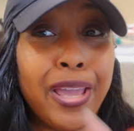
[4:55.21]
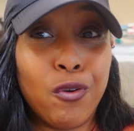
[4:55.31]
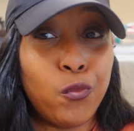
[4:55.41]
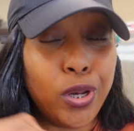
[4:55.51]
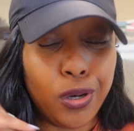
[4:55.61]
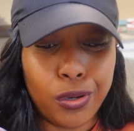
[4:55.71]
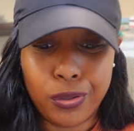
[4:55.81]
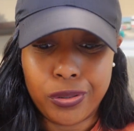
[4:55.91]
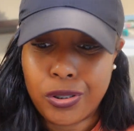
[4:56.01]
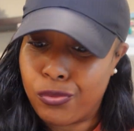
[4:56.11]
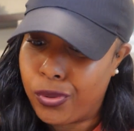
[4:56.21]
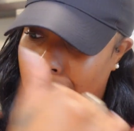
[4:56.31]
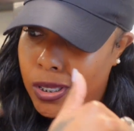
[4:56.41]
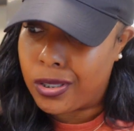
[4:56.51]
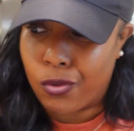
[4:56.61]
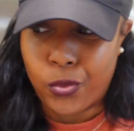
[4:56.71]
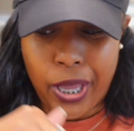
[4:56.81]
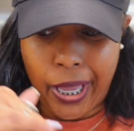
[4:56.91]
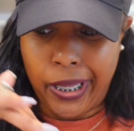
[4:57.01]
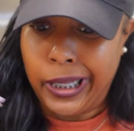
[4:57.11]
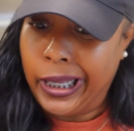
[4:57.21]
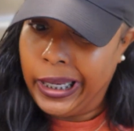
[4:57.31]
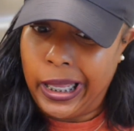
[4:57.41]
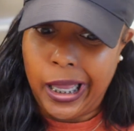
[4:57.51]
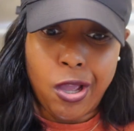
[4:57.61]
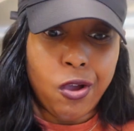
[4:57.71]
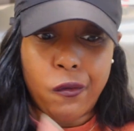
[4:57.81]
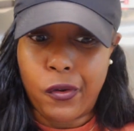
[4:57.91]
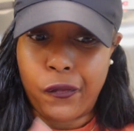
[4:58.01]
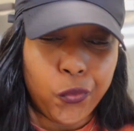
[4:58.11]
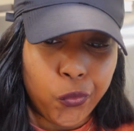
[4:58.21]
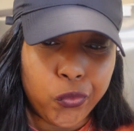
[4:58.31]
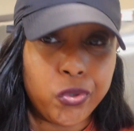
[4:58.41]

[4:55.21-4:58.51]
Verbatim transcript: here. We love to eat, so we ain't cutting it for food.